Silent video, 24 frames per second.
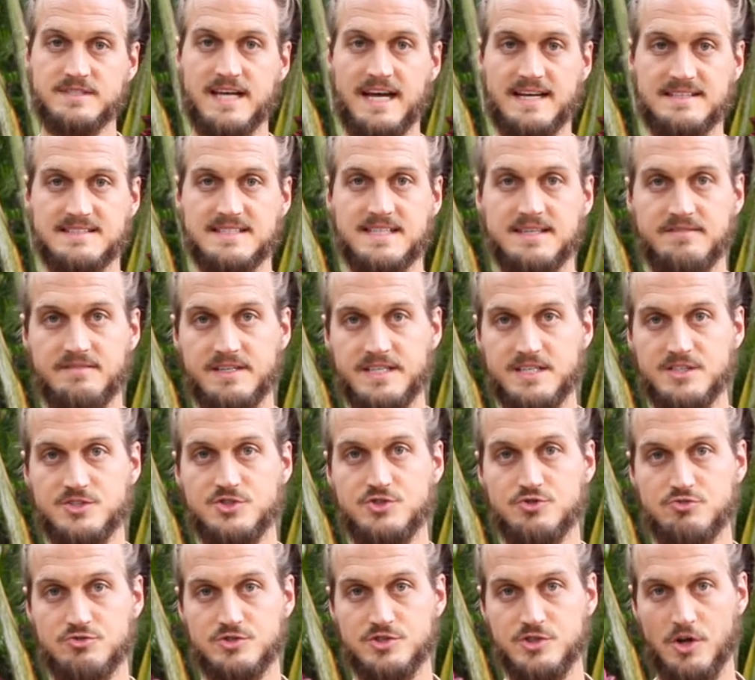activities
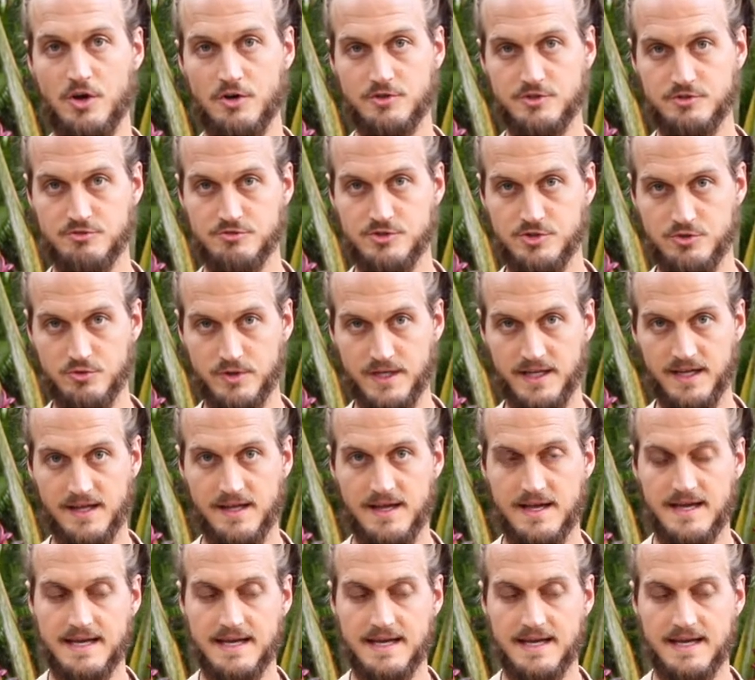you saw you doing.